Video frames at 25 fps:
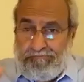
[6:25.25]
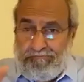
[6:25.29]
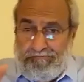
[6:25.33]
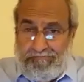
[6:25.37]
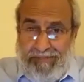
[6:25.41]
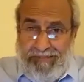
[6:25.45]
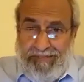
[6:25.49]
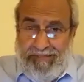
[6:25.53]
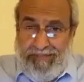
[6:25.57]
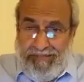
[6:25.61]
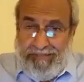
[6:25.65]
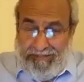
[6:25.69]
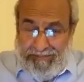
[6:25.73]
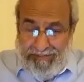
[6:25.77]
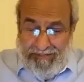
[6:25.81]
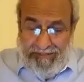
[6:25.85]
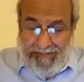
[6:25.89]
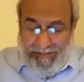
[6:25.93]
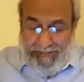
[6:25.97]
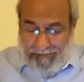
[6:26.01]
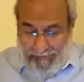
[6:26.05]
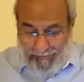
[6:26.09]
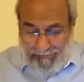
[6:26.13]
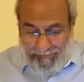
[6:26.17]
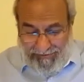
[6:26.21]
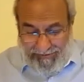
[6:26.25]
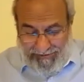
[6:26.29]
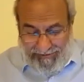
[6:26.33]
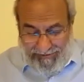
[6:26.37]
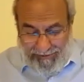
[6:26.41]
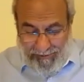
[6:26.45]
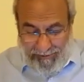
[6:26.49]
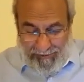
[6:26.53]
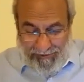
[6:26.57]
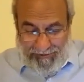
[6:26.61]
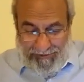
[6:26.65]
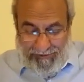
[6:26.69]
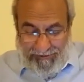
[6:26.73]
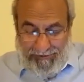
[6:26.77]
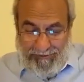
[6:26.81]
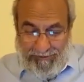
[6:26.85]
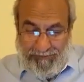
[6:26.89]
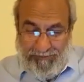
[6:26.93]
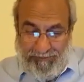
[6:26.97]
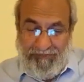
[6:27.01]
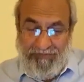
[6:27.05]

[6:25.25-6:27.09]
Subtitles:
But that is again obviously not in